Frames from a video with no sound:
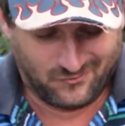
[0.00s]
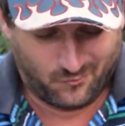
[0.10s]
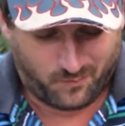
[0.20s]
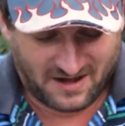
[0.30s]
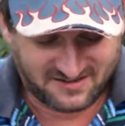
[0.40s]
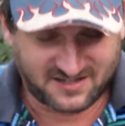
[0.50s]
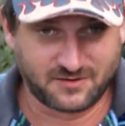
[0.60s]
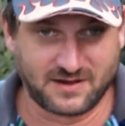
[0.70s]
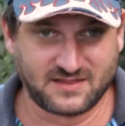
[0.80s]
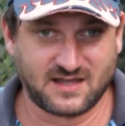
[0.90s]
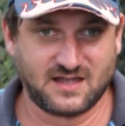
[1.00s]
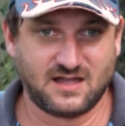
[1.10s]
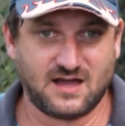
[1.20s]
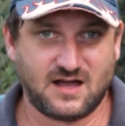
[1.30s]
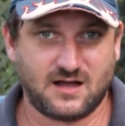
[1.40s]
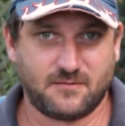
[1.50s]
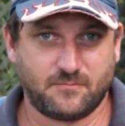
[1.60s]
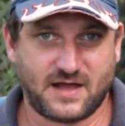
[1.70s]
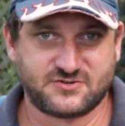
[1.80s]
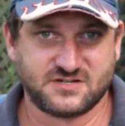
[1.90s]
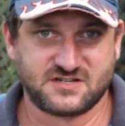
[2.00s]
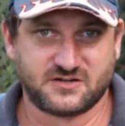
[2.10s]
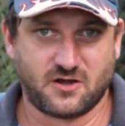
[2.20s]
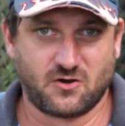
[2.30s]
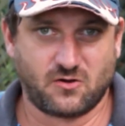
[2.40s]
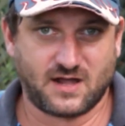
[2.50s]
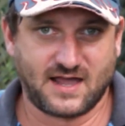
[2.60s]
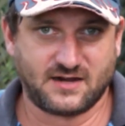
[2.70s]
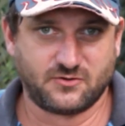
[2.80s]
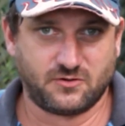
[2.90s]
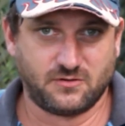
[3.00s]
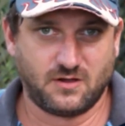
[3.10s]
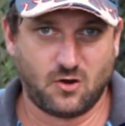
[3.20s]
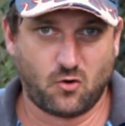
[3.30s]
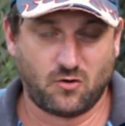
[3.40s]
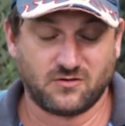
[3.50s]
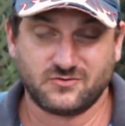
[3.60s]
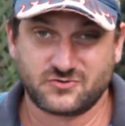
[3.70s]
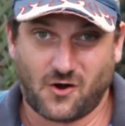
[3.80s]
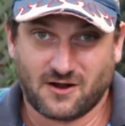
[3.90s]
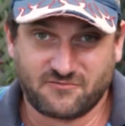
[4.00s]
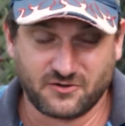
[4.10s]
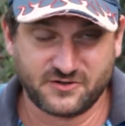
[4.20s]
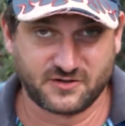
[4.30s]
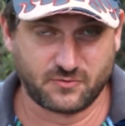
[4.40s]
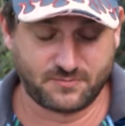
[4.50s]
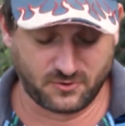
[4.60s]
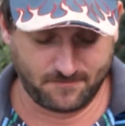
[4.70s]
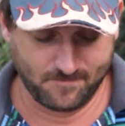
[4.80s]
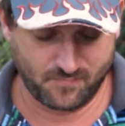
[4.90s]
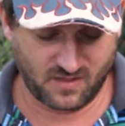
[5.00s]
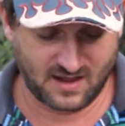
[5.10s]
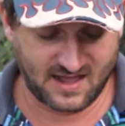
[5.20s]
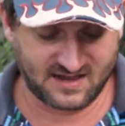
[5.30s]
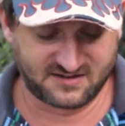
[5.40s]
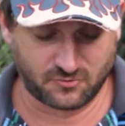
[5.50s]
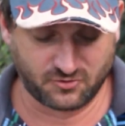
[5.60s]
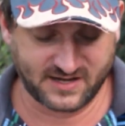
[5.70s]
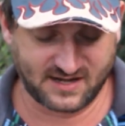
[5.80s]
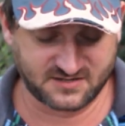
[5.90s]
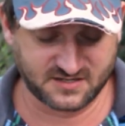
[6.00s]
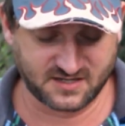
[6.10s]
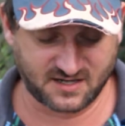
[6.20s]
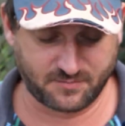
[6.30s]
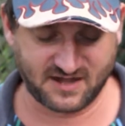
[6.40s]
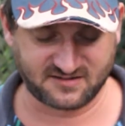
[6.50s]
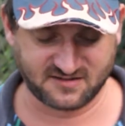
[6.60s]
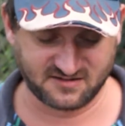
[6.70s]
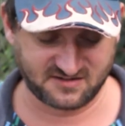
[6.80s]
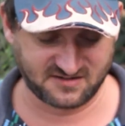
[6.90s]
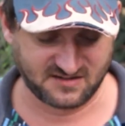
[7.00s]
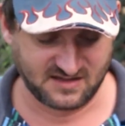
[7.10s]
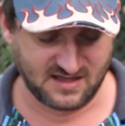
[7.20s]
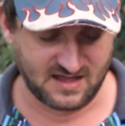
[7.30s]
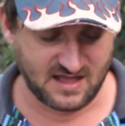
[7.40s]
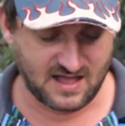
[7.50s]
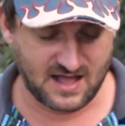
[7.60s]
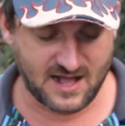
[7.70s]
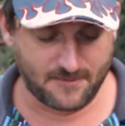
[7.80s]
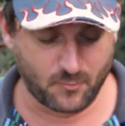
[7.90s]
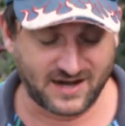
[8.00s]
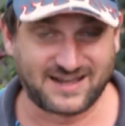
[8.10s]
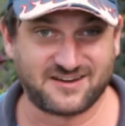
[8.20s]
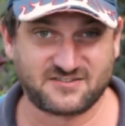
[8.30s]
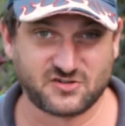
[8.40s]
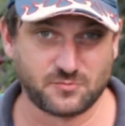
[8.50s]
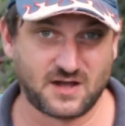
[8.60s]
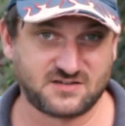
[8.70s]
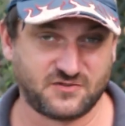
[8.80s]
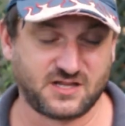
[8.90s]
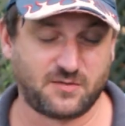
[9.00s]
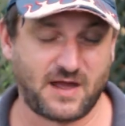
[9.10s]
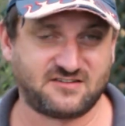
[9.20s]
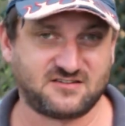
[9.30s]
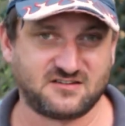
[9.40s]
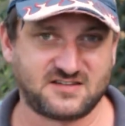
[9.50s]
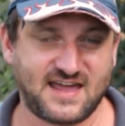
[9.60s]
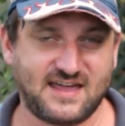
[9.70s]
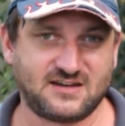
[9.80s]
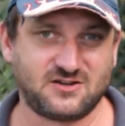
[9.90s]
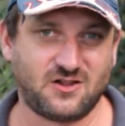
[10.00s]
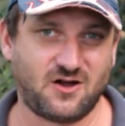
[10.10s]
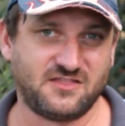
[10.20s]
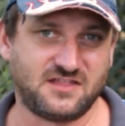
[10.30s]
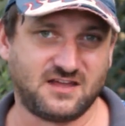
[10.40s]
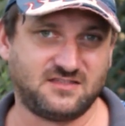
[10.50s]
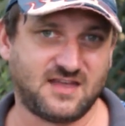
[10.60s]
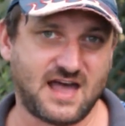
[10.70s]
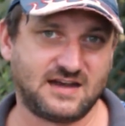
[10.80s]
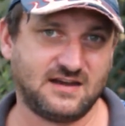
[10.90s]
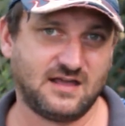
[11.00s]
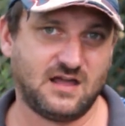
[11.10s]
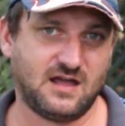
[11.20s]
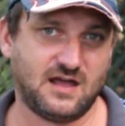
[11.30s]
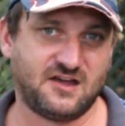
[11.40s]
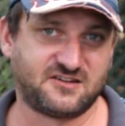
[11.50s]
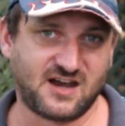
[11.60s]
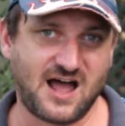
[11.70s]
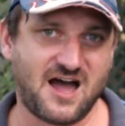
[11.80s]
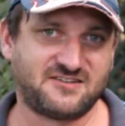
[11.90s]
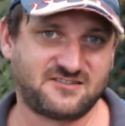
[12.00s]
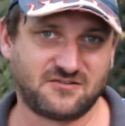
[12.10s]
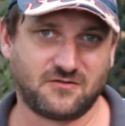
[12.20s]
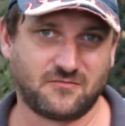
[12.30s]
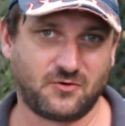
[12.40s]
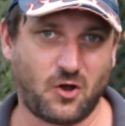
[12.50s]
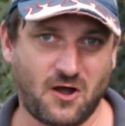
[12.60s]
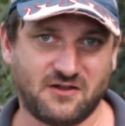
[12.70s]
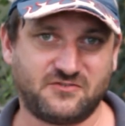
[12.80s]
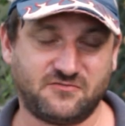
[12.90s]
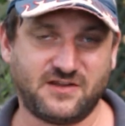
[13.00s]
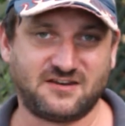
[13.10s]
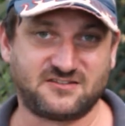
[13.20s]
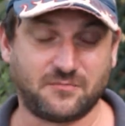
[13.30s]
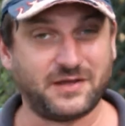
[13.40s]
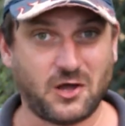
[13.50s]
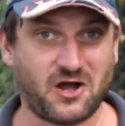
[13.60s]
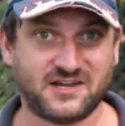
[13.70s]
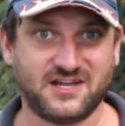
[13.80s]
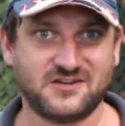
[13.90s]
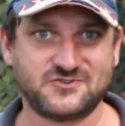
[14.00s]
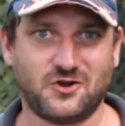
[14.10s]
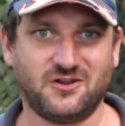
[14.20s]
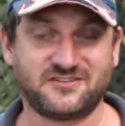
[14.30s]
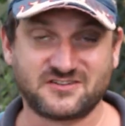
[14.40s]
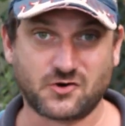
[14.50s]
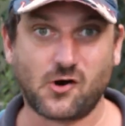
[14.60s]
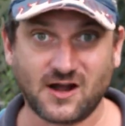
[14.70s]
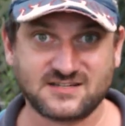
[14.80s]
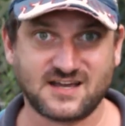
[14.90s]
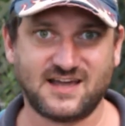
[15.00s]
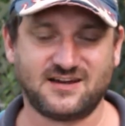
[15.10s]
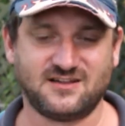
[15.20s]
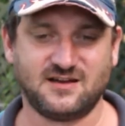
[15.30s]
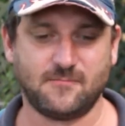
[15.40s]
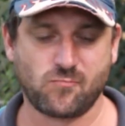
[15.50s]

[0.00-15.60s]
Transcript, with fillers: Basically when the uh, batteries can no longer handle or try and filter the ripple, uh, it's all down to the capacitors. Uh, when it gets too much for the capacitors to handle, I think that as a last line of defence, the PID controllers are trying to handle it.